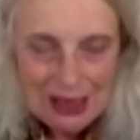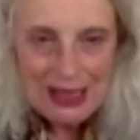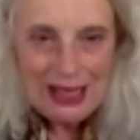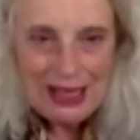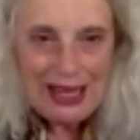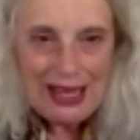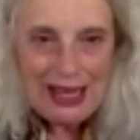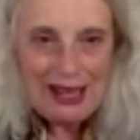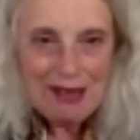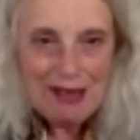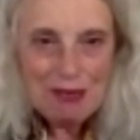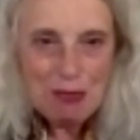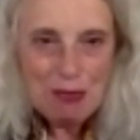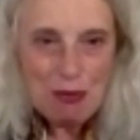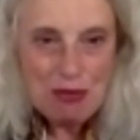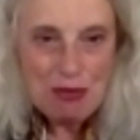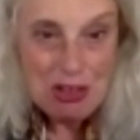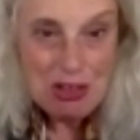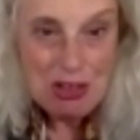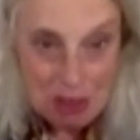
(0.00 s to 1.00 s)
What we
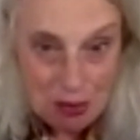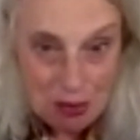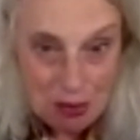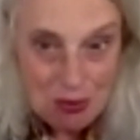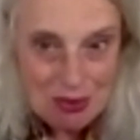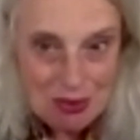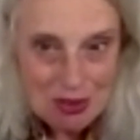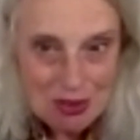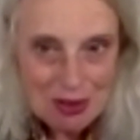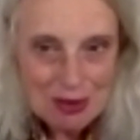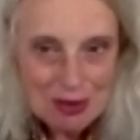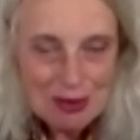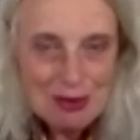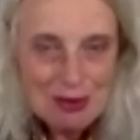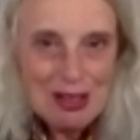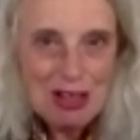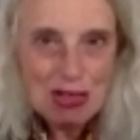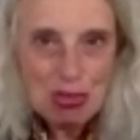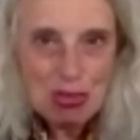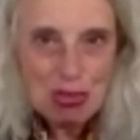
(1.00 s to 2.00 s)
don't know is
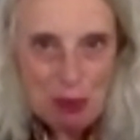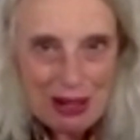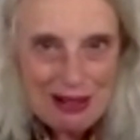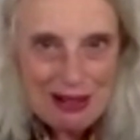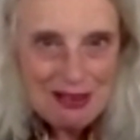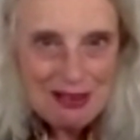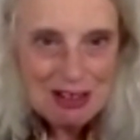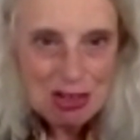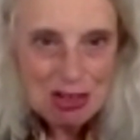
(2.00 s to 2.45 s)
when this will